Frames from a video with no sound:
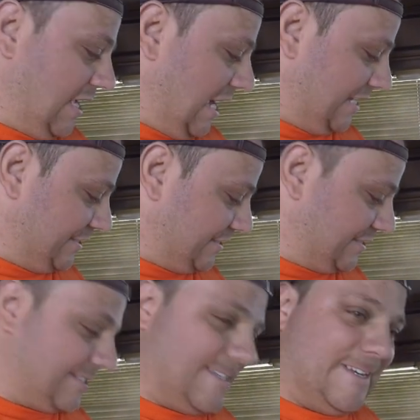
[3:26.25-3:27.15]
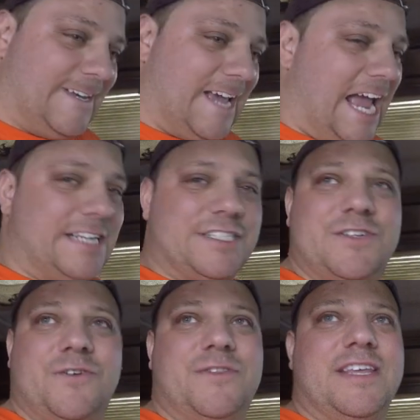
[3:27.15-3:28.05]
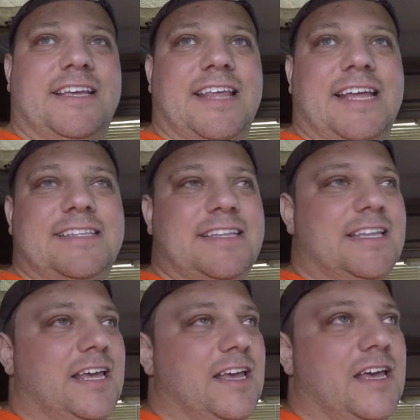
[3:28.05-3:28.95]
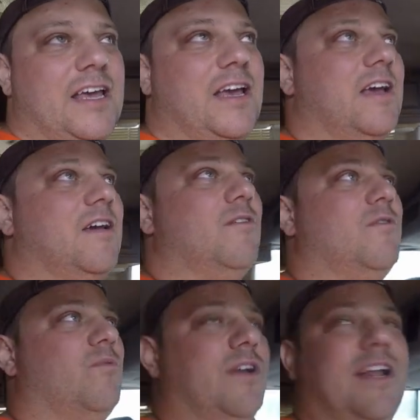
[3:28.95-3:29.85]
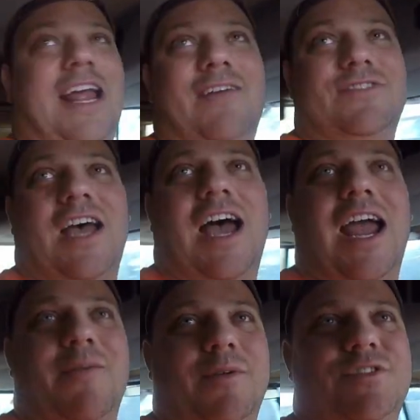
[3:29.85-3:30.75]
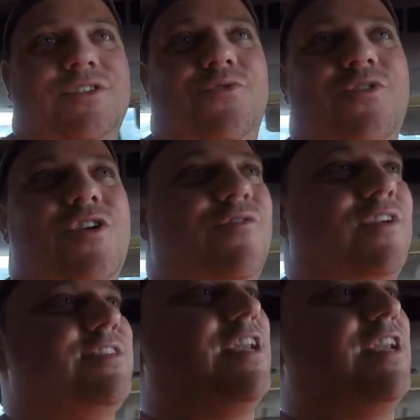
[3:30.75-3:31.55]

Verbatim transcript: I just I just don't think that we're gonna have time. I'm so nervous.